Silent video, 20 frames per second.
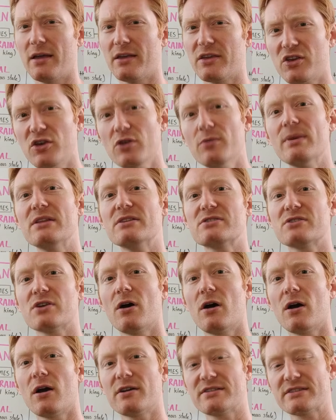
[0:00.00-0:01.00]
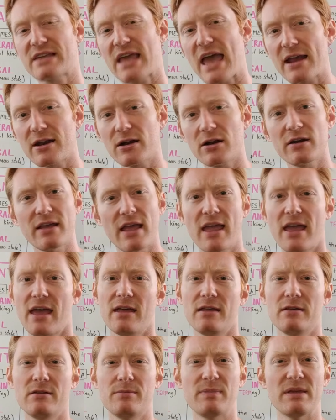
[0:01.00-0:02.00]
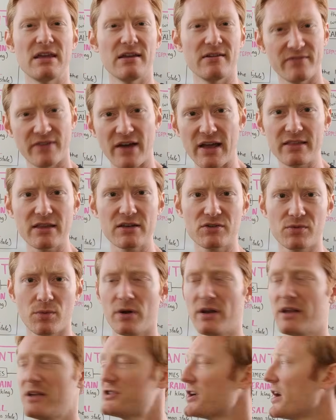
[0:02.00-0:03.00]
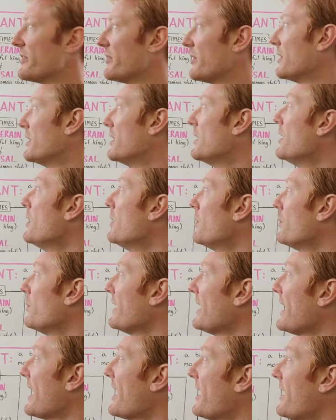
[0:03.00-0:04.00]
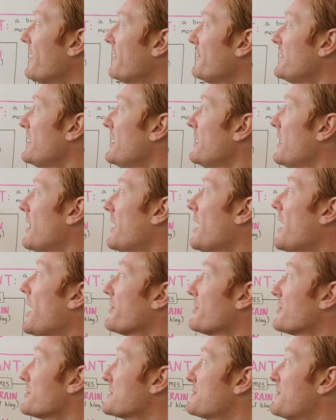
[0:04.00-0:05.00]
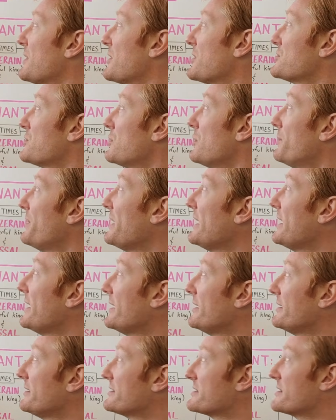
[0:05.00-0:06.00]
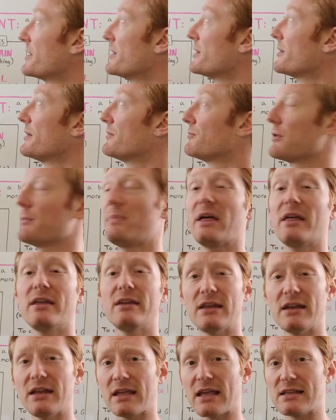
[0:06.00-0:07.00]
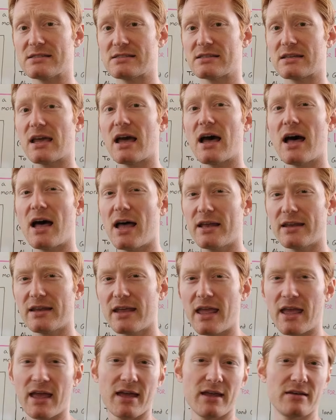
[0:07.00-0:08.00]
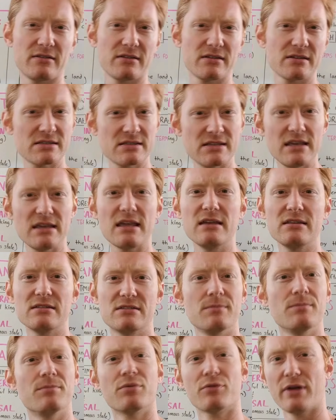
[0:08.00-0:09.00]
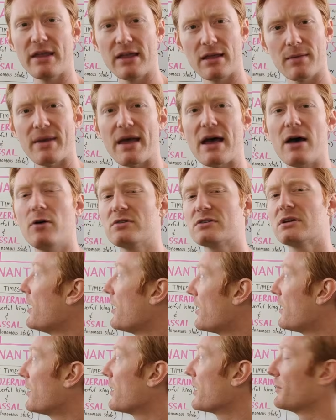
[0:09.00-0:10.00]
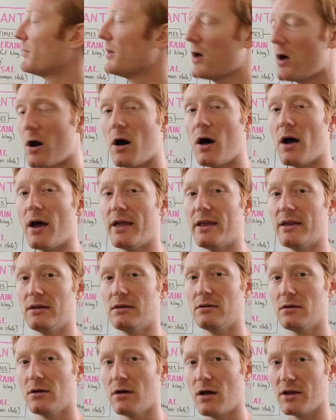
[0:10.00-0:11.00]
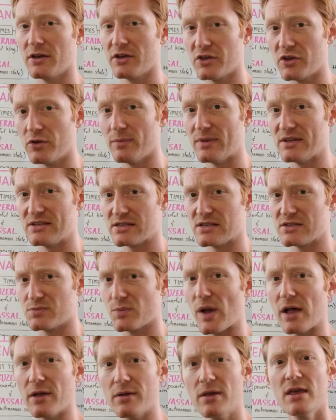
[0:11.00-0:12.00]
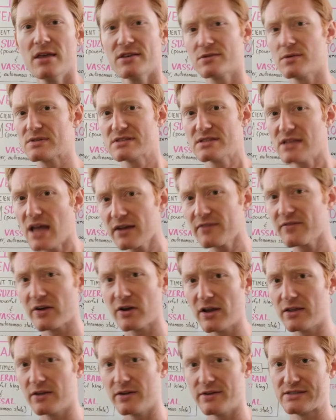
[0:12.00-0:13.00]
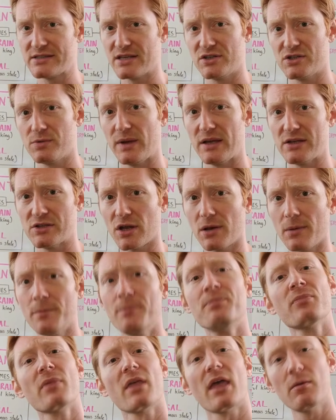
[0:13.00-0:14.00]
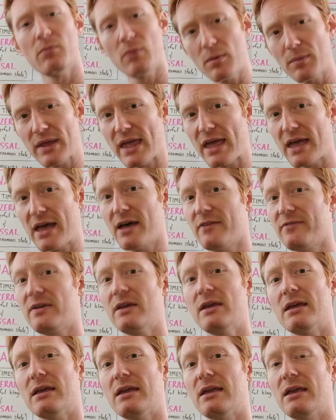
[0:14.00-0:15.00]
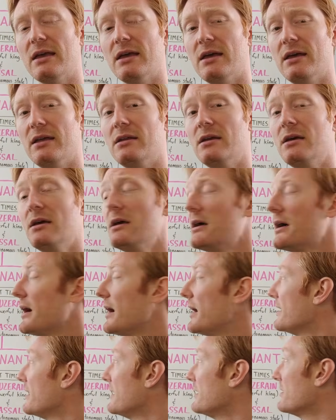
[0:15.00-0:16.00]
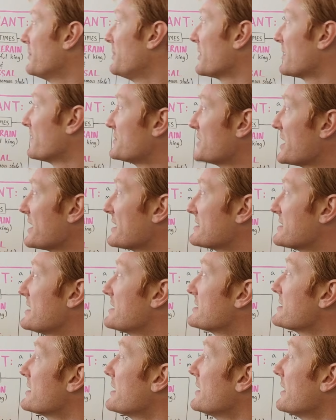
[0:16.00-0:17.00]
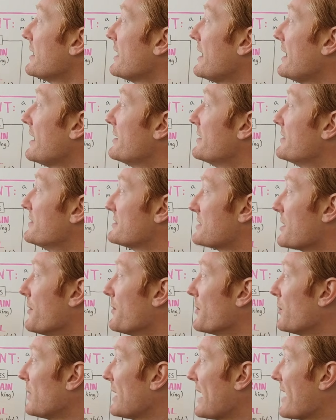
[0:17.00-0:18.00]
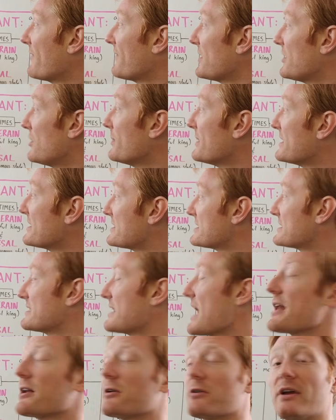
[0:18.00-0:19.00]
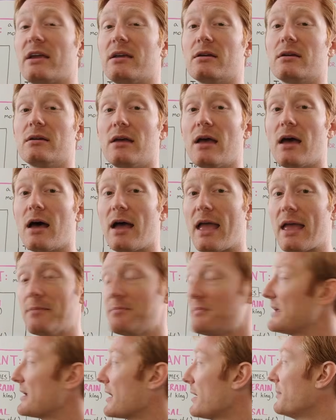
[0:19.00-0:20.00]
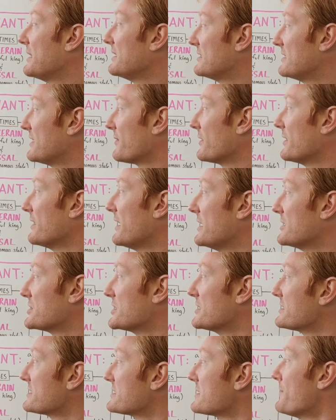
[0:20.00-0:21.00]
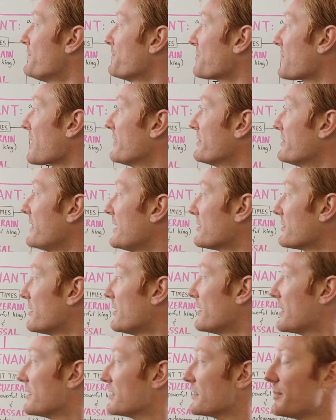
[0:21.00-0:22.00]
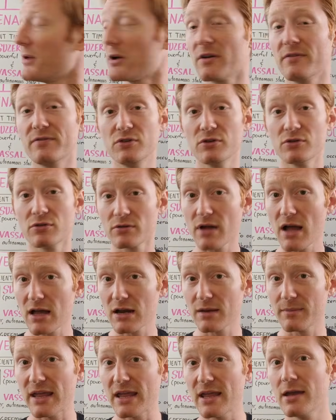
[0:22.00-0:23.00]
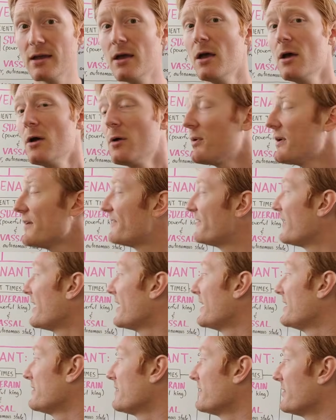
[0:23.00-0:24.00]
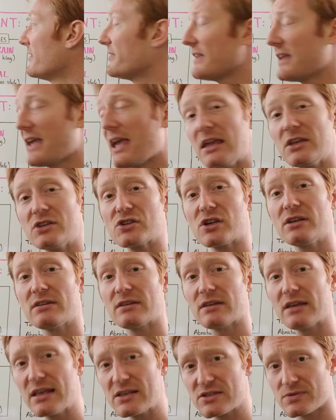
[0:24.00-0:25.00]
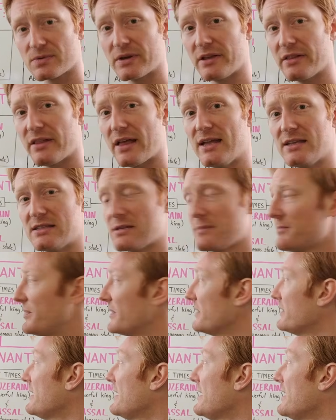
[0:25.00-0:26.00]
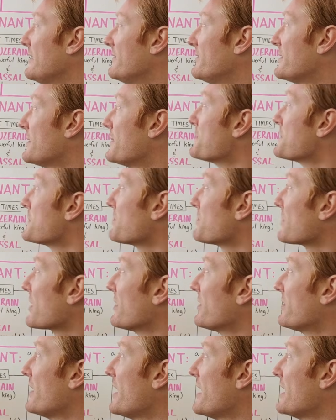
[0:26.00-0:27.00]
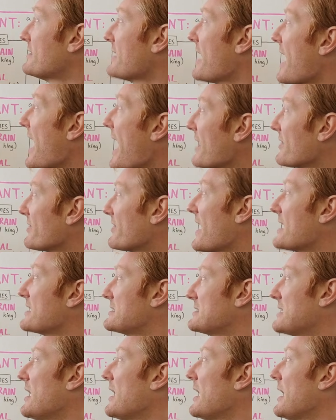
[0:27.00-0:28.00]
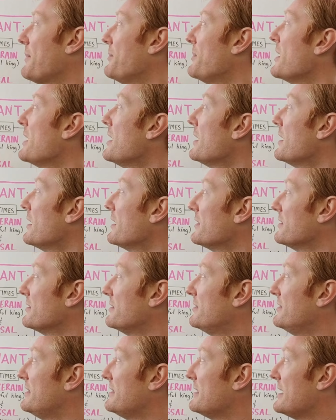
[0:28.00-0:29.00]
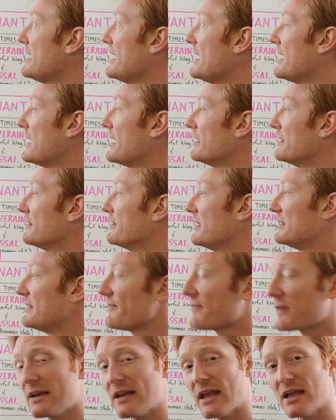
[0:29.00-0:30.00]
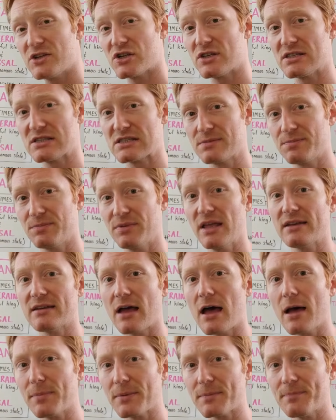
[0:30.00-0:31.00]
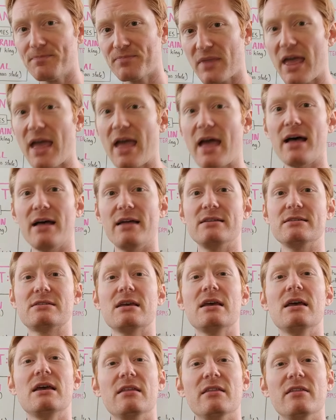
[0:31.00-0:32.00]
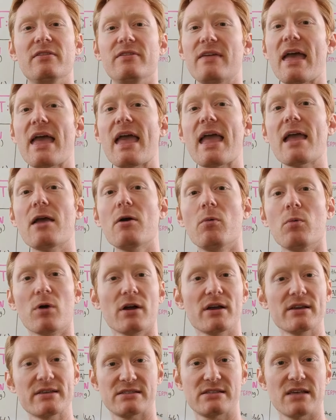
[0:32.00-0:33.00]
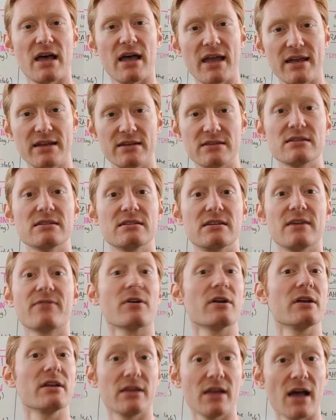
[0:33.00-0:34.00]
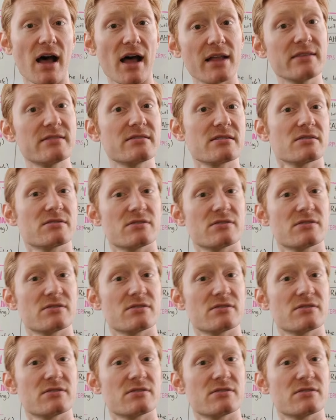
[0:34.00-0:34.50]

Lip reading: Humans are scattered and being violent toward each other. We have other spiritual beings that are in rebellion against God and seeking to bring about harm on humans as well. So it's not a very good situation. And what we have in the book of Genesis is we have humans scattering and becoming different nations. And later on in the book of Deuteronomy, we find that the ancient Israelites believed that at that time, the different nations split up and they were assigned different gods.